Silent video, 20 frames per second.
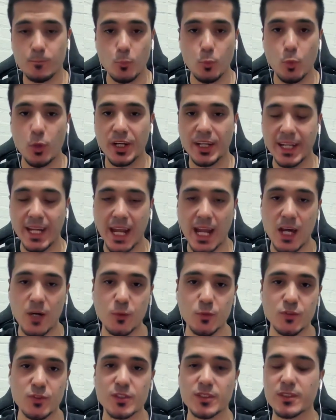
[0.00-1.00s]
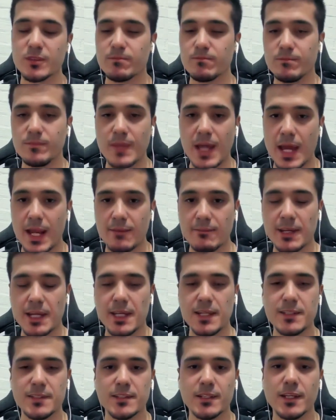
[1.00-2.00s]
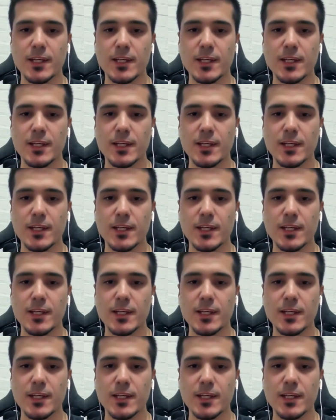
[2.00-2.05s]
warehouse database